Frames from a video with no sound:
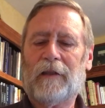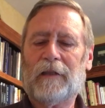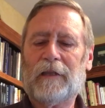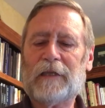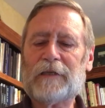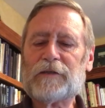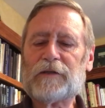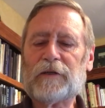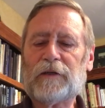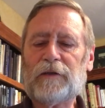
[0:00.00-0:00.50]

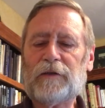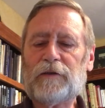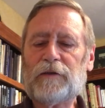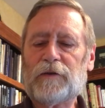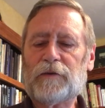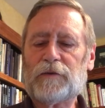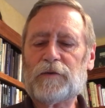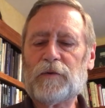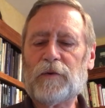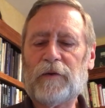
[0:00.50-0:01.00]

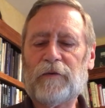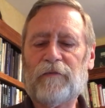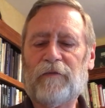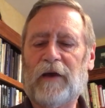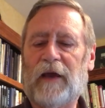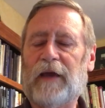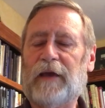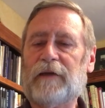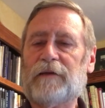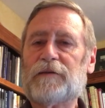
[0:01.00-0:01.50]
Listen to
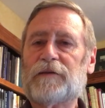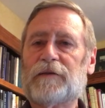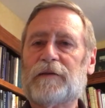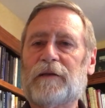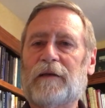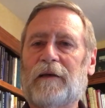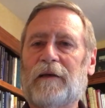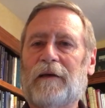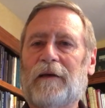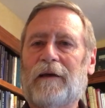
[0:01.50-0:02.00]

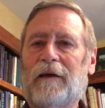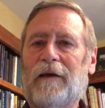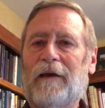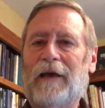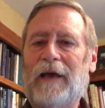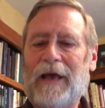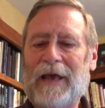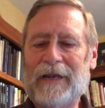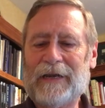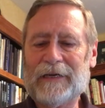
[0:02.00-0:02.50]
advice
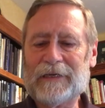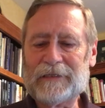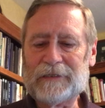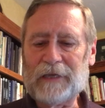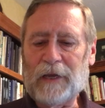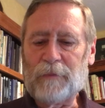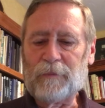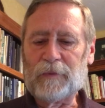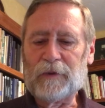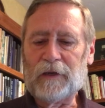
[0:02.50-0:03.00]
and
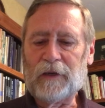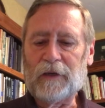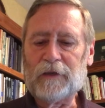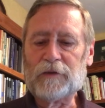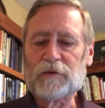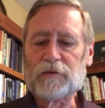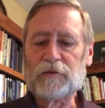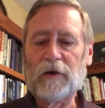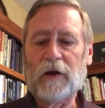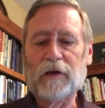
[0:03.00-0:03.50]
accept
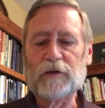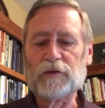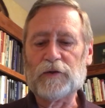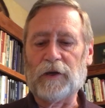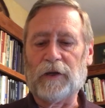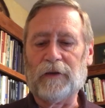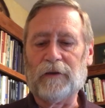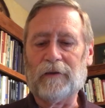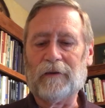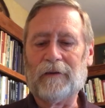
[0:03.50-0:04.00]

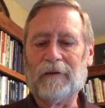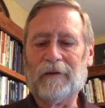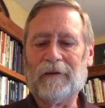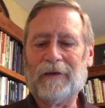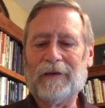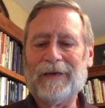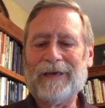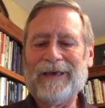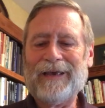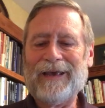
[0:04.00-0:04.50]
instruction.
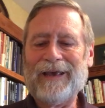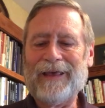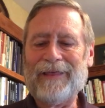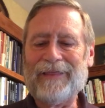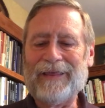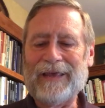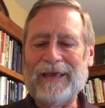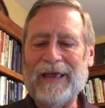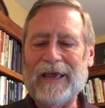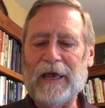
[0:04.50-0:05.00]
In
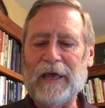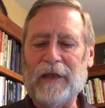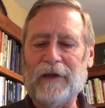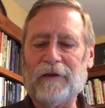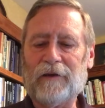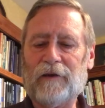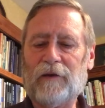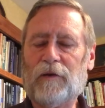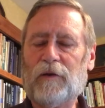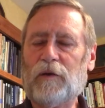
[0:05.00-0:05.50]
the
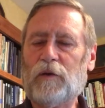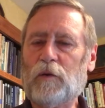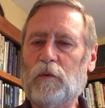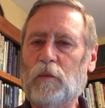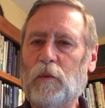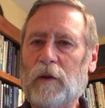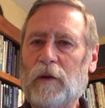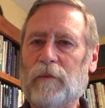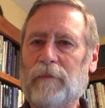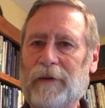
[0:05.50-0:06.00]
end, you
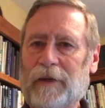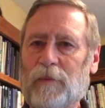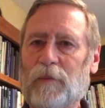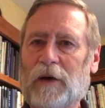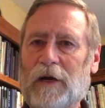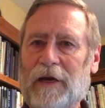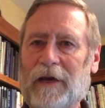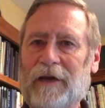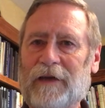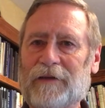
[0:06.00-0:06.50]
will be
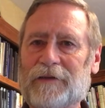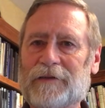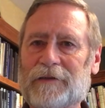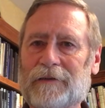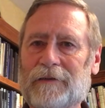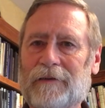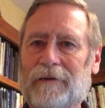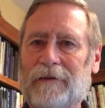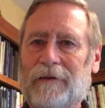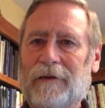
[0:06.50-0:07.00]

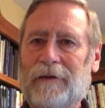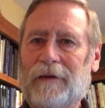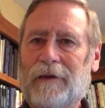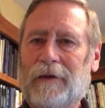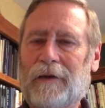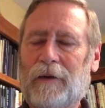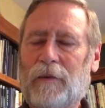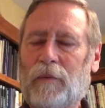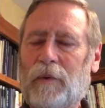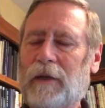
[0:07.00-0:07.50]
wise.
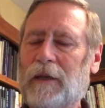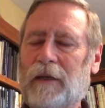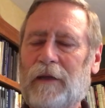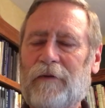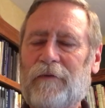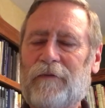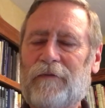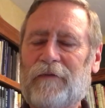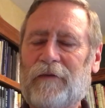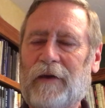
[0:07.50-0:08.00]
We
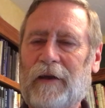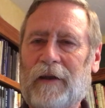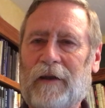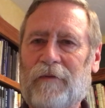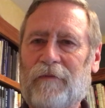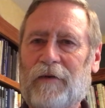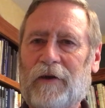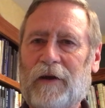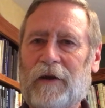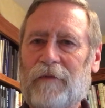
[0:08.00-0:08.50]
live in
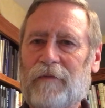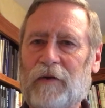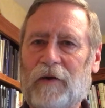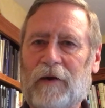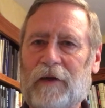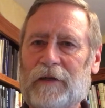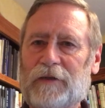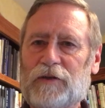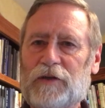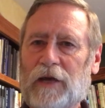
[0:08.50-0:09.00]
a very,
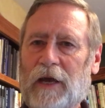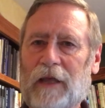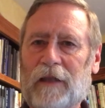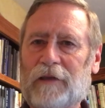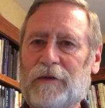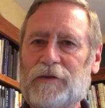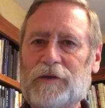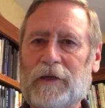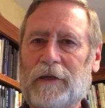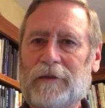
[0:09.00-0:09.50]
very
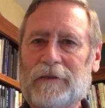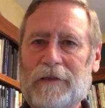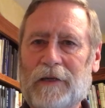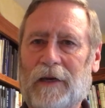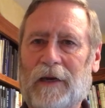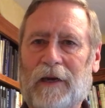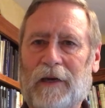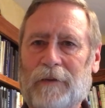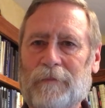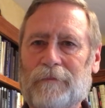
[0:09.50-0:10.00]
challenging
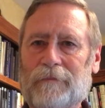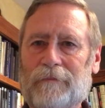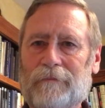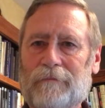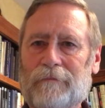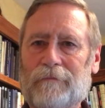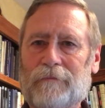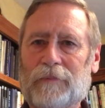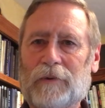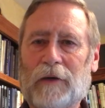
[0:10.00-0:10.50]
time,
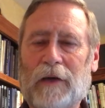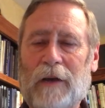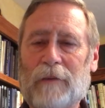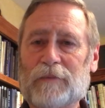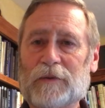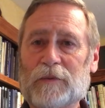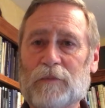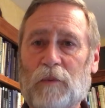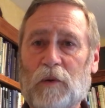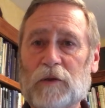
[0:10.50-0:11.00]

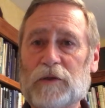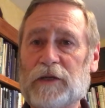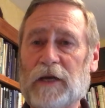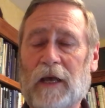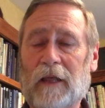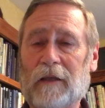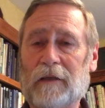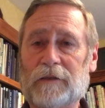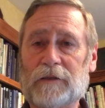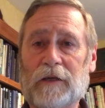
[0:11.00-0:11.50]
perhaps more
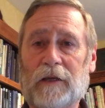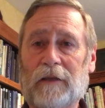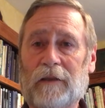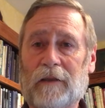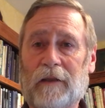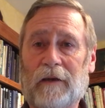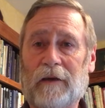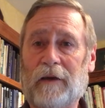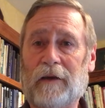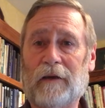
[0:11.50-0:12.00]
challenging
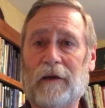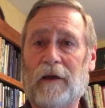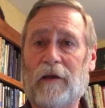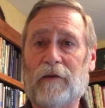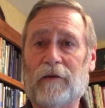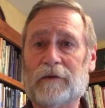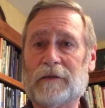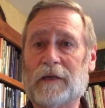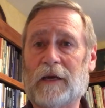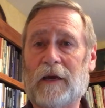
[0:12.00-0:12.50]
than any
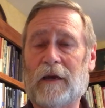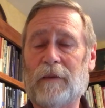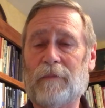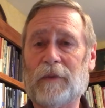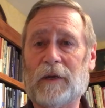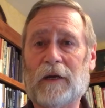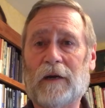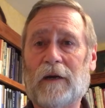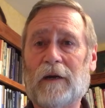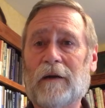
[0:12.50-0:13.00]
other
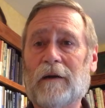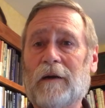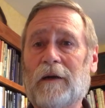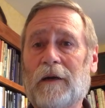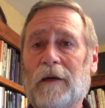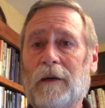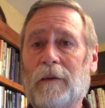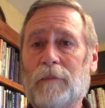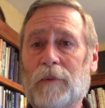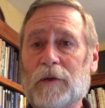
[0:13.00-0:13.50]
time in our
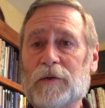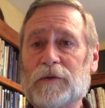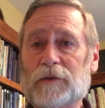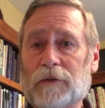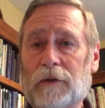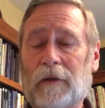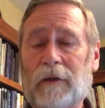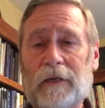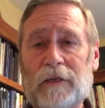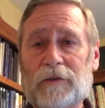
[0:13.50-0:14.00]

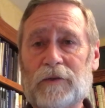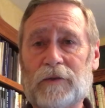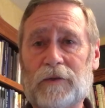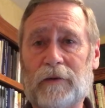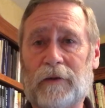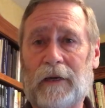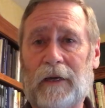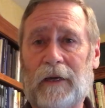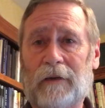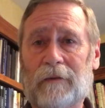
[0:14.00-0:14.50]
personal
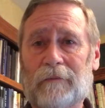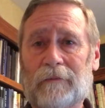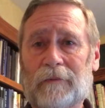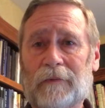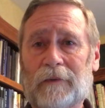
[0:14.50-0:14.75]
history.